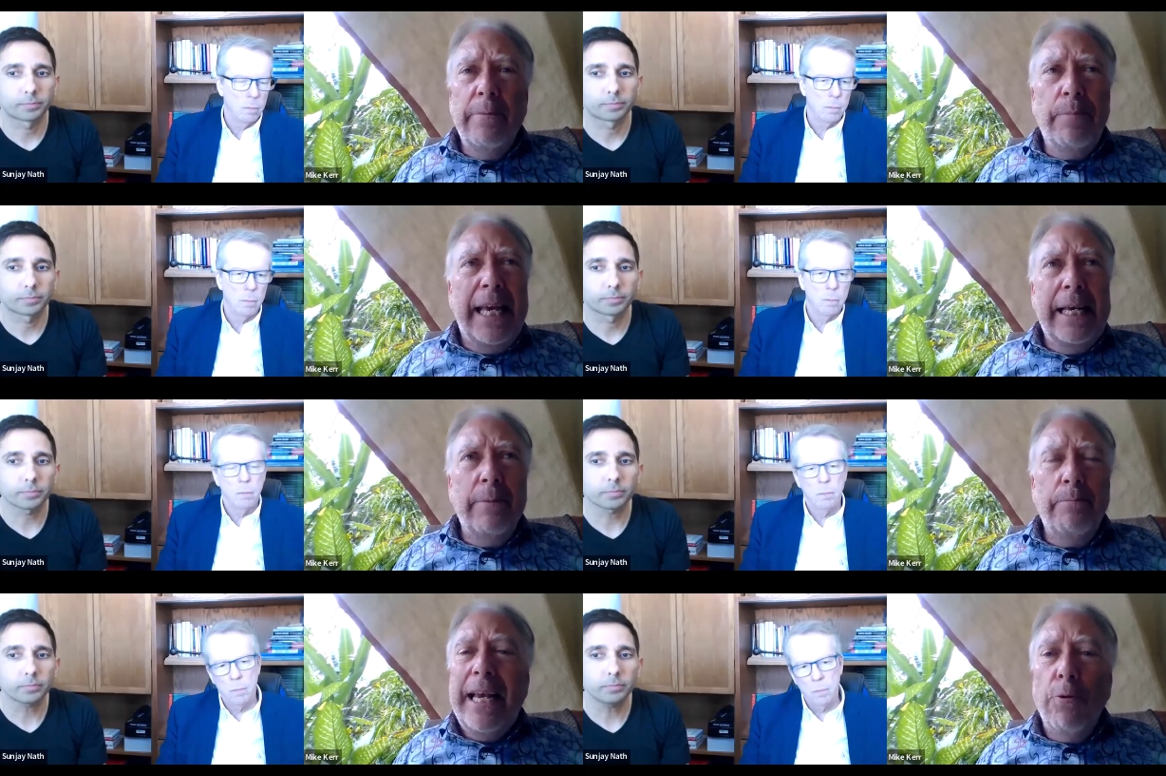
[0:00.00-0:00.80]

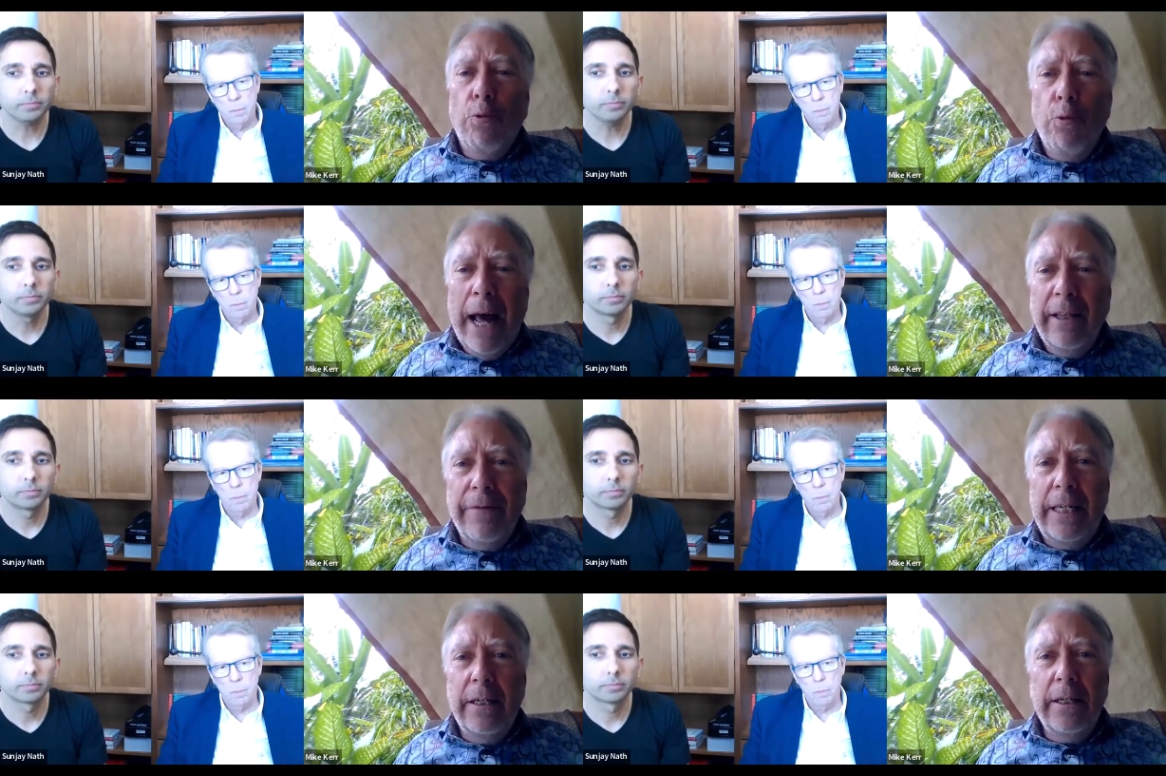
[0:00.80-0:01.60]
Speaker 1: being being
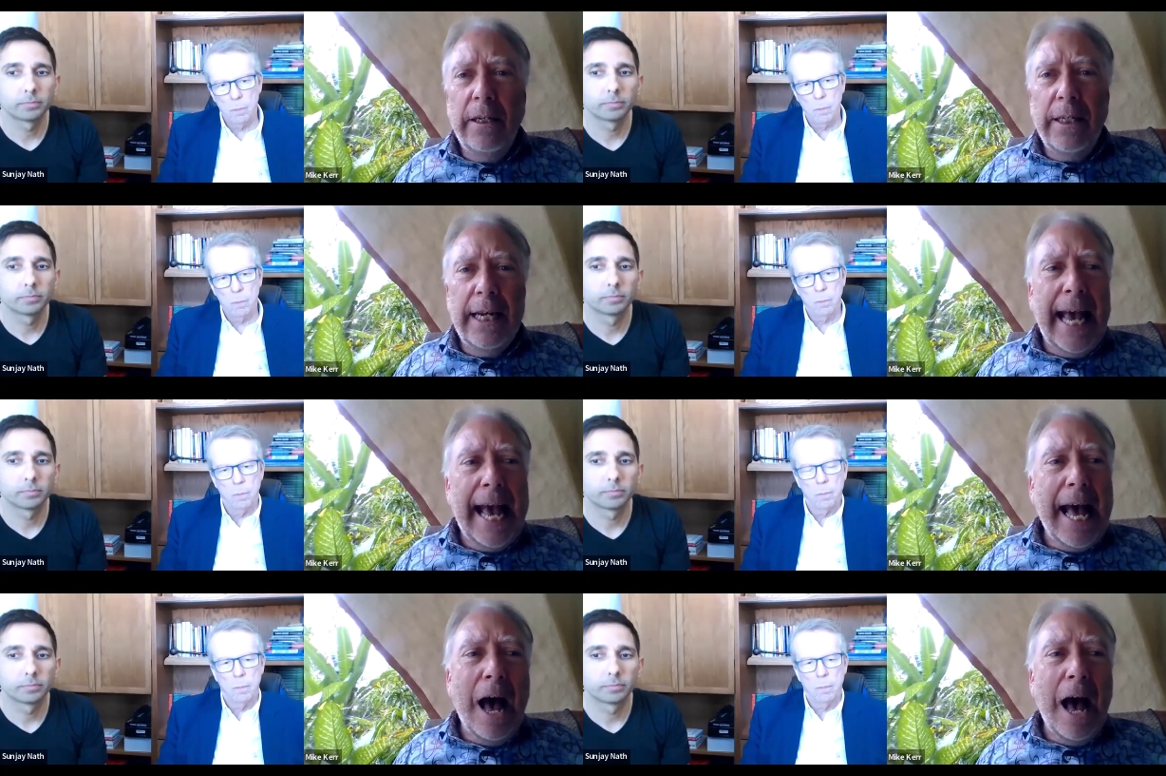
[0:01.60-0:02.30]
relevant today.